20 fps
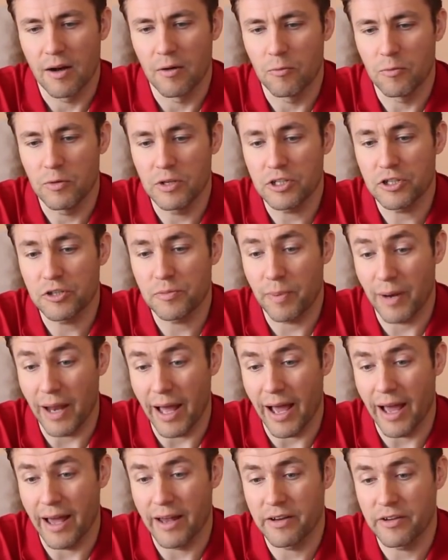Which
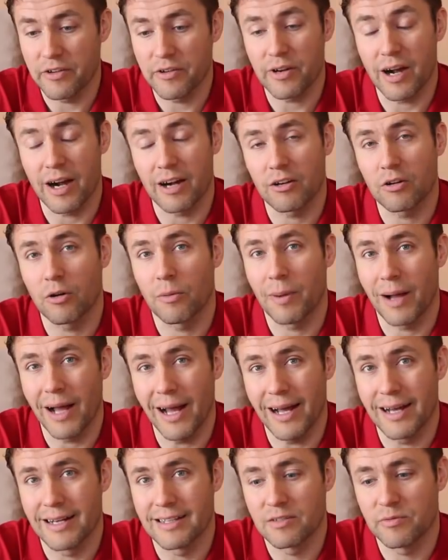plan Jurgen Klopp
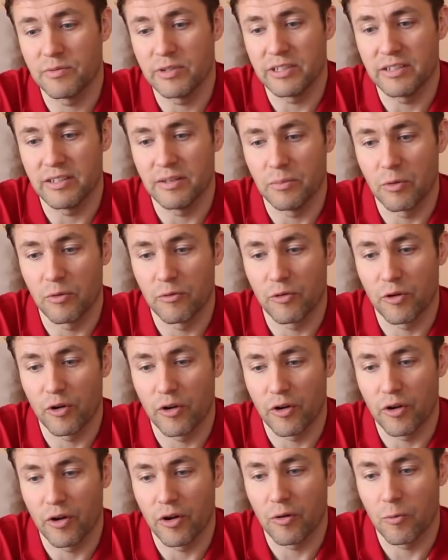has with Timo
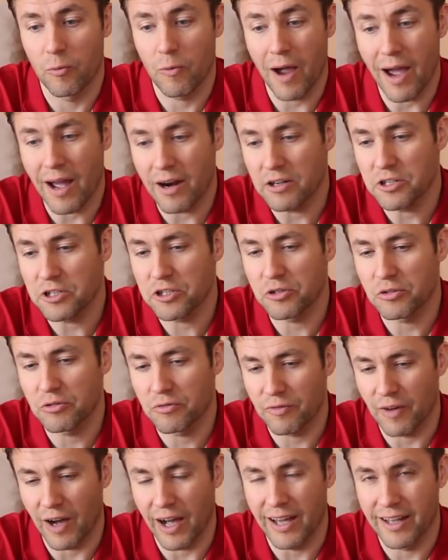Werner, where he should
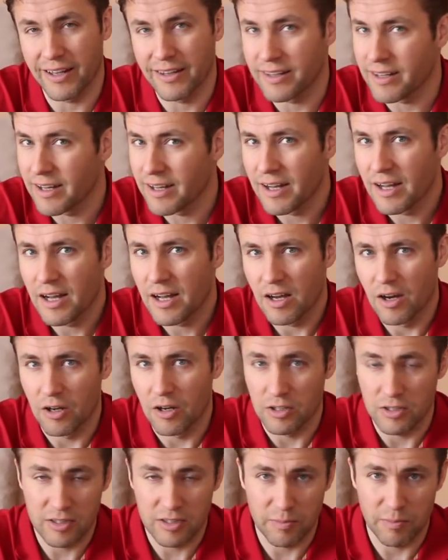find
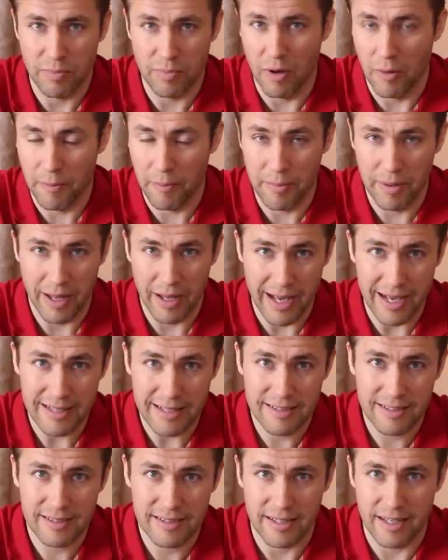a, a
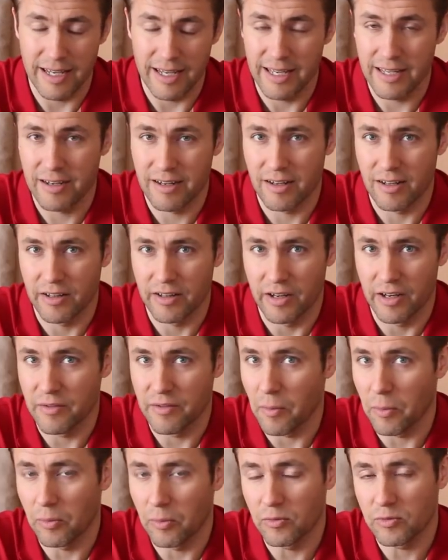place in the
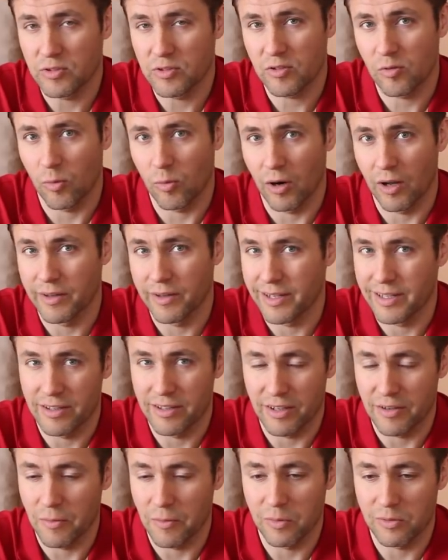Liverpool squad, in
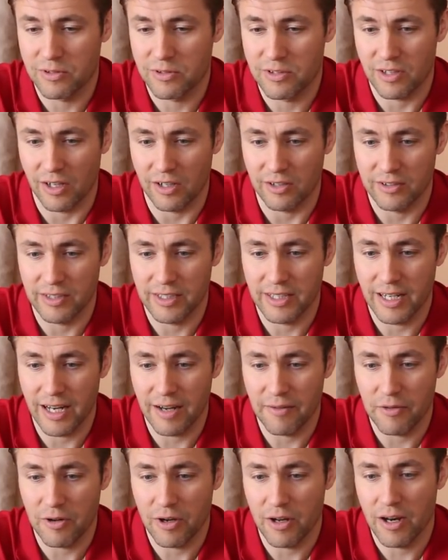the Liverpool starting
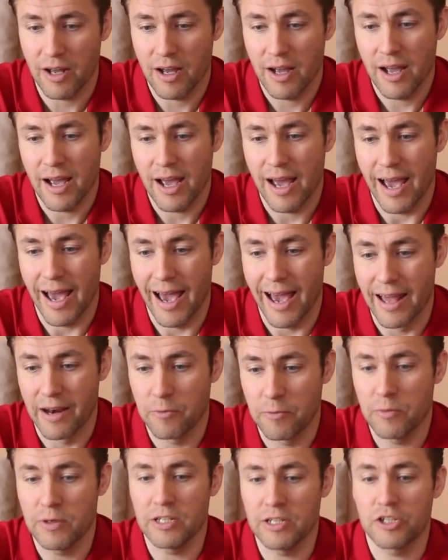11,
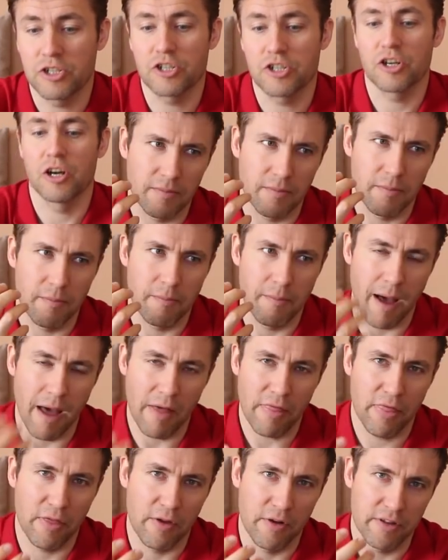and which uh,
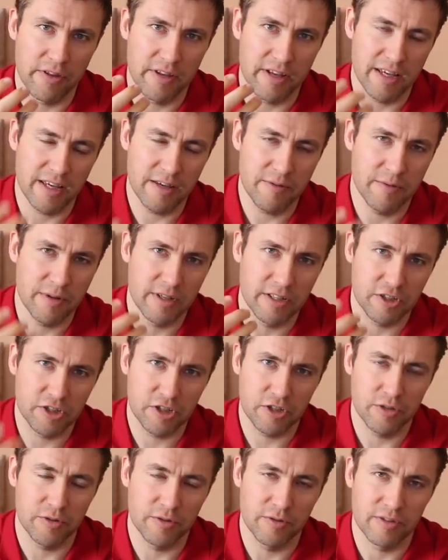method he will
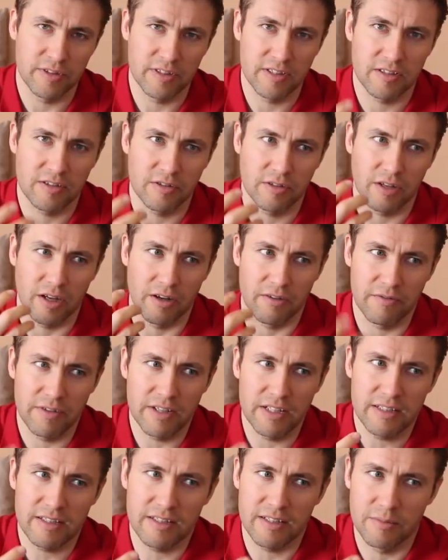choose to
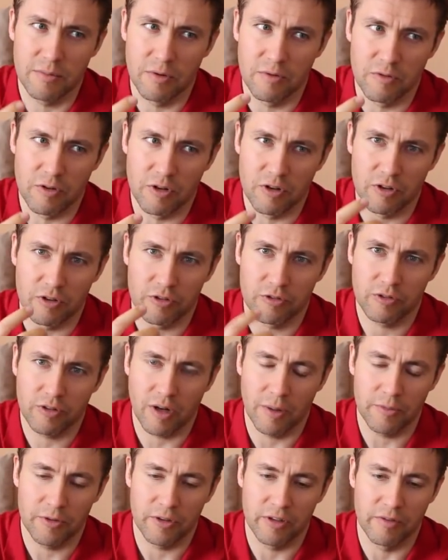convince Timo Werner to
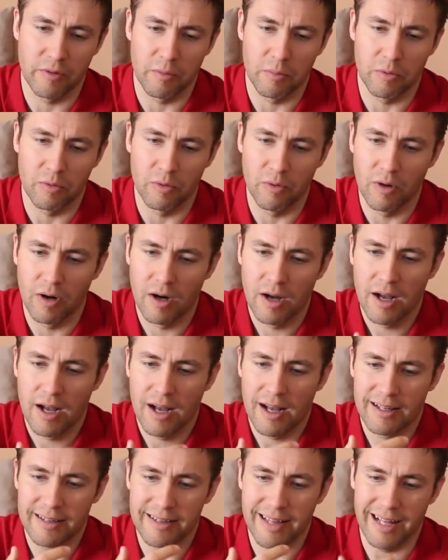come to Liverpool.
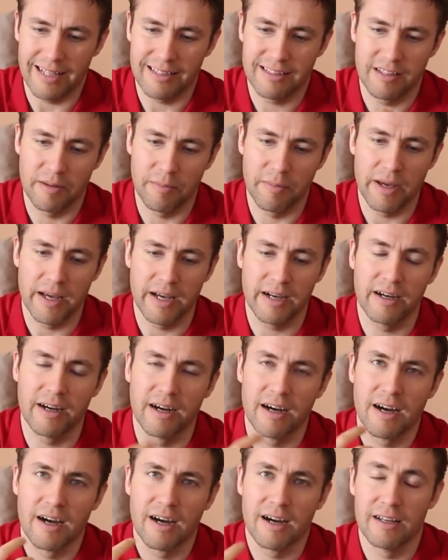That's the
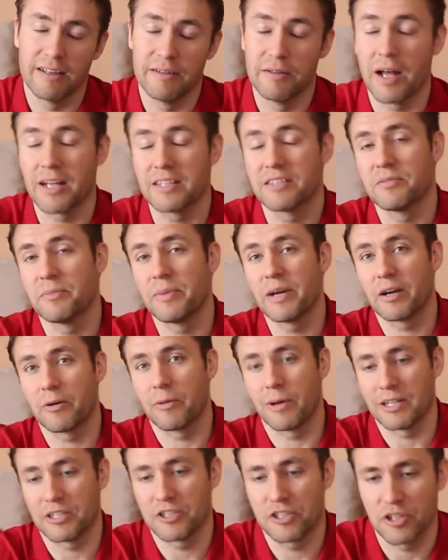big, that's the big
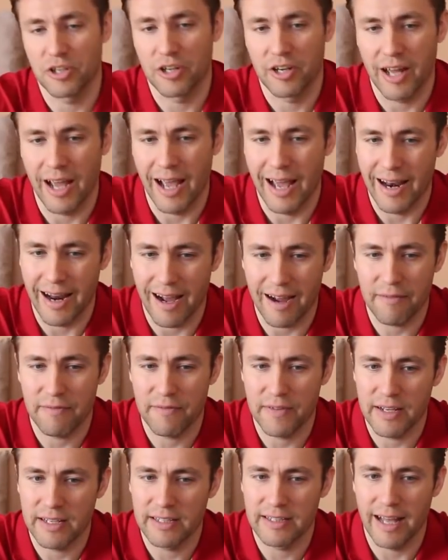question, and I
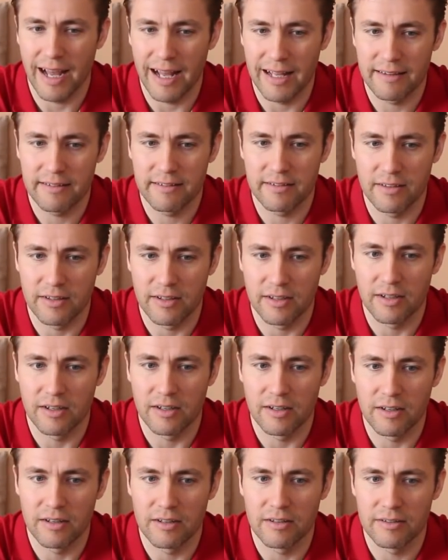think that
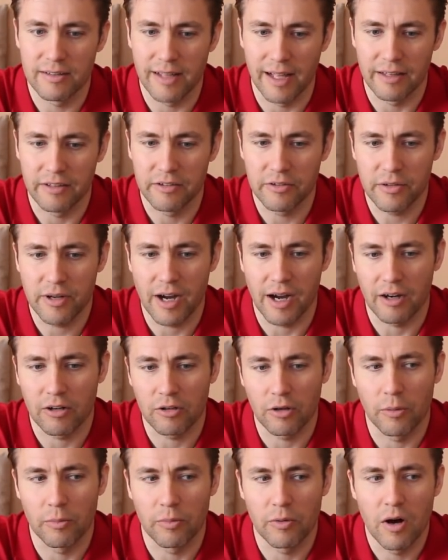uh, that Jurgen
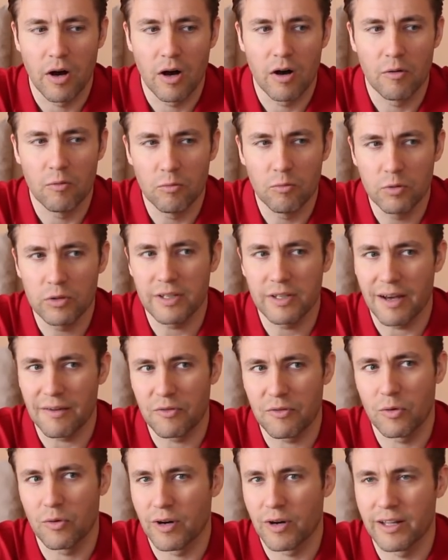Klopp would
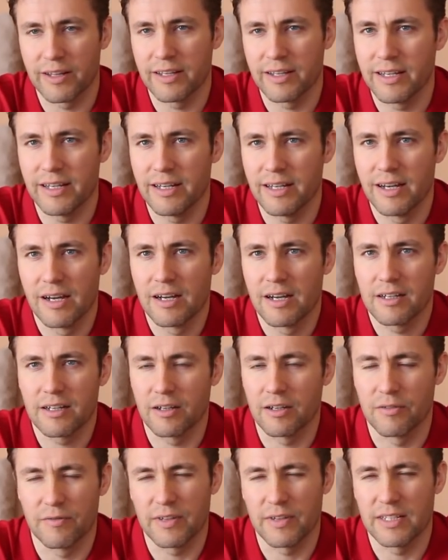have already
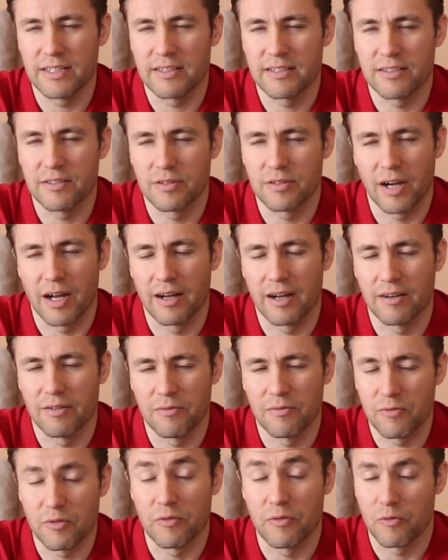convinced
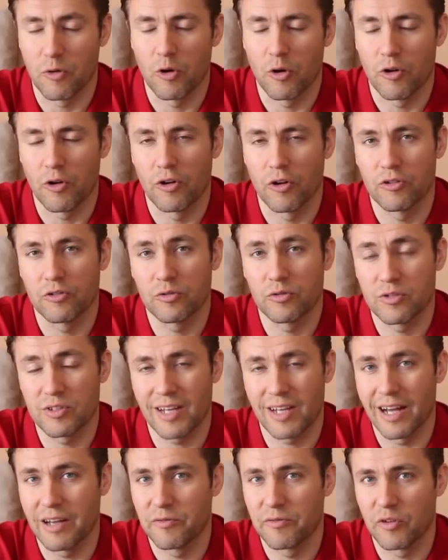Jurgen Werner to
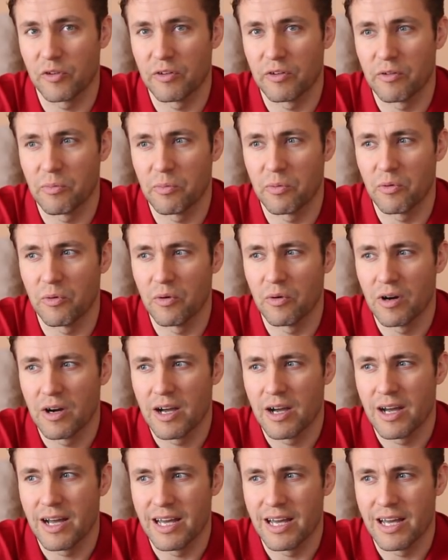sign for Liverpool